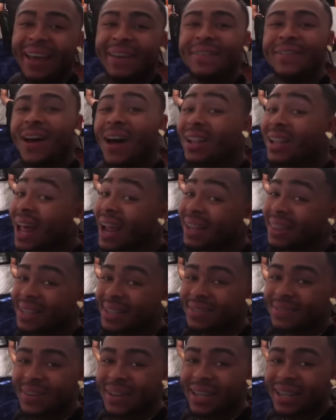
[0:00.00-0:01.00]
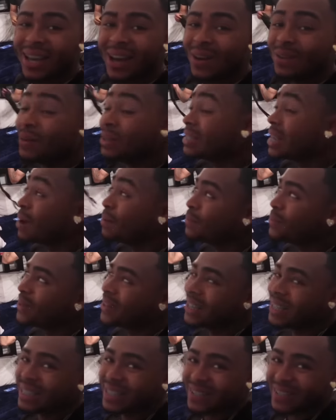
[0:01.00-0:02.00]
if y'all like this video, which I'm
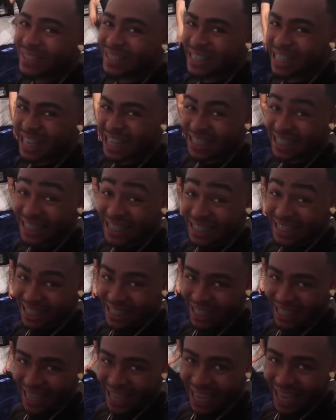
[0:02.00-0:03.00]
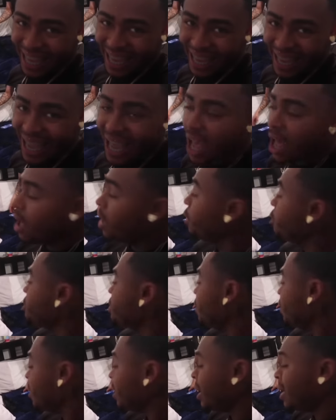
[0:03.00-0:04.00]
pretty sure y'all did. You
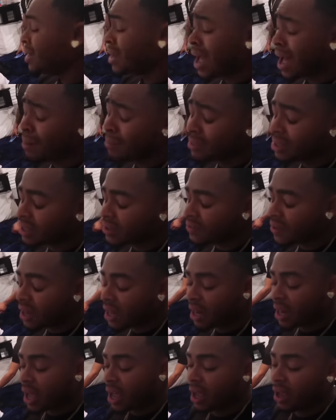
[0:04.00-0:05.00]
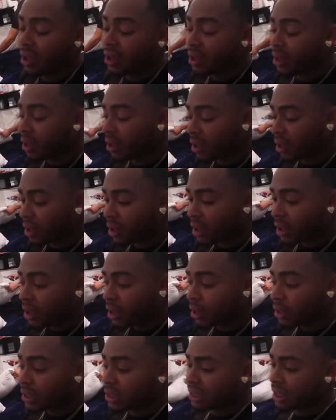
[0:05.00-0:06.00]
know what? And I'm just feeling like
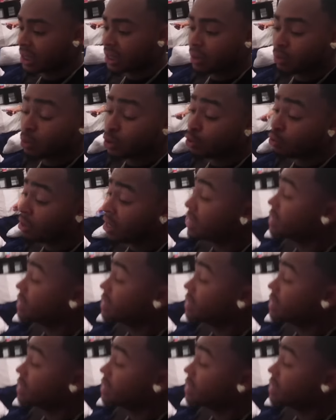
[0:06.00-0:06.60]
since what you